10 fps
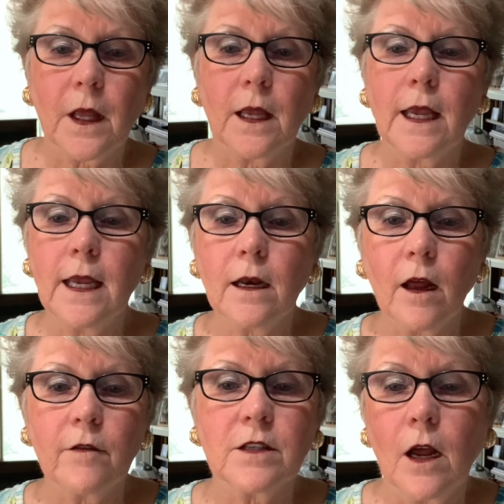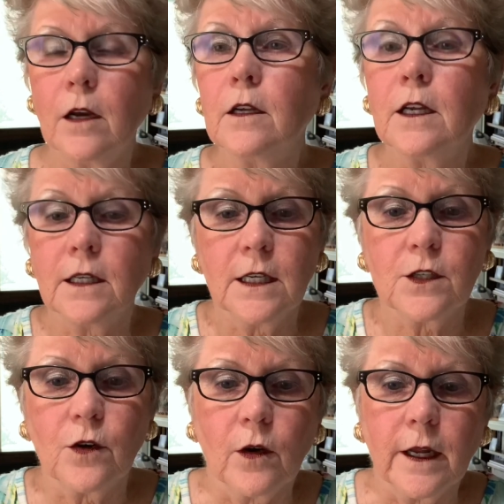He loves
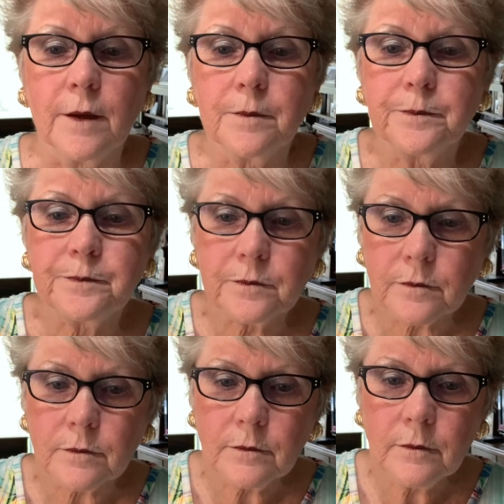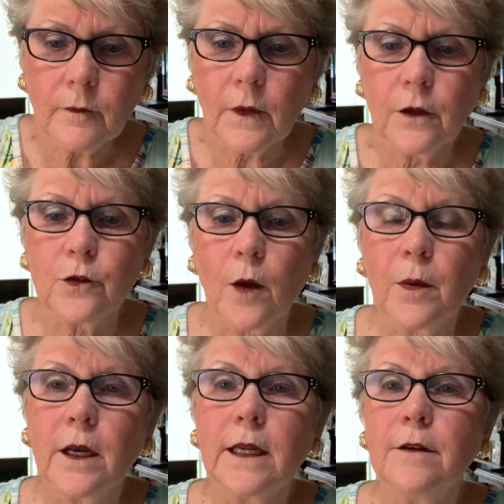unconditionally. So I
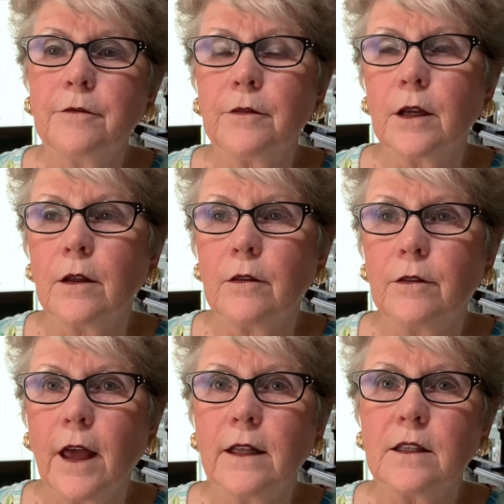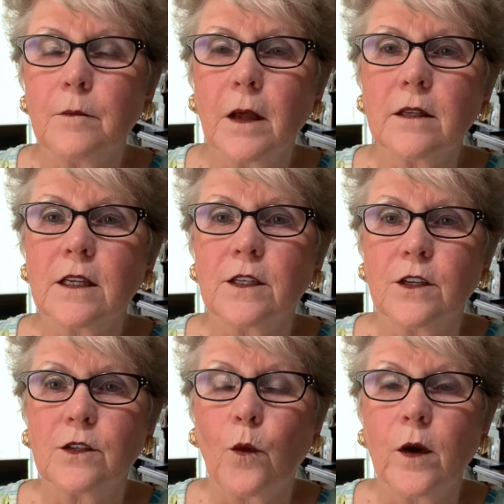believe that's a message
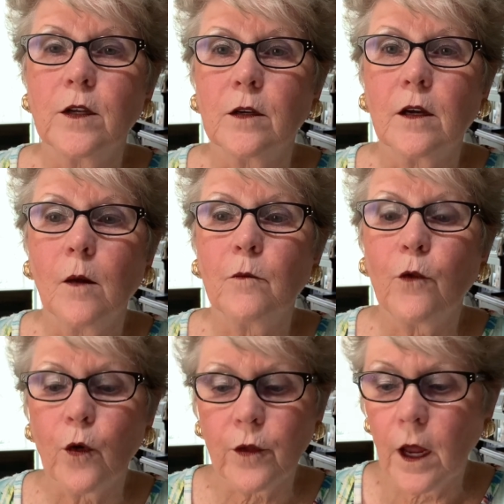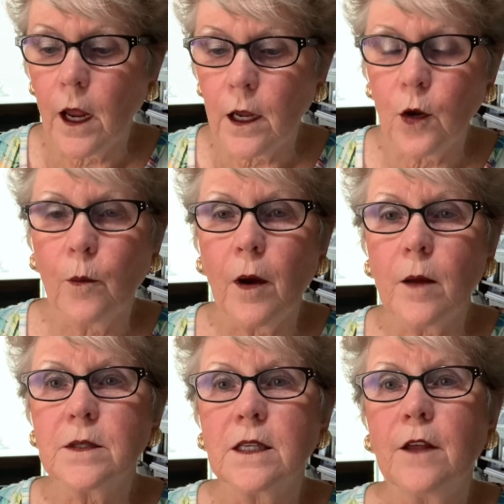that's going to come forth. You know,
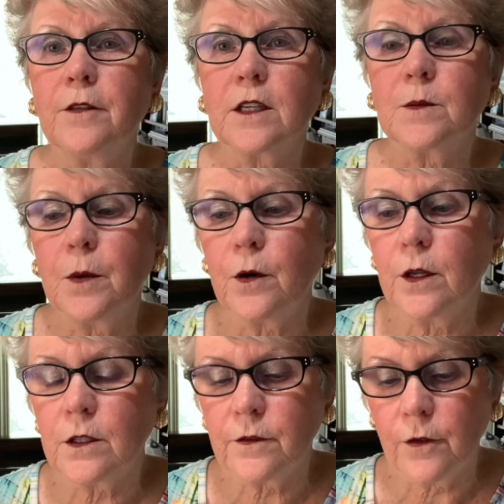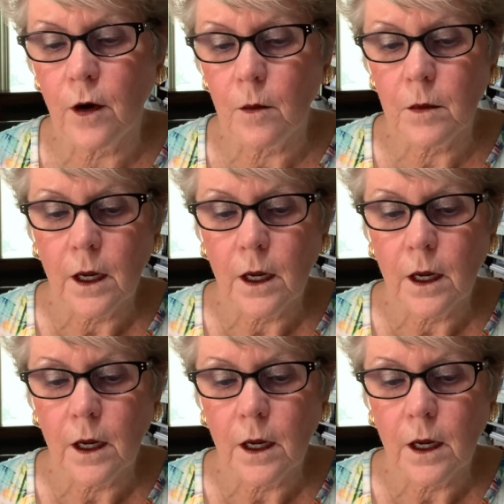Bob's death experience from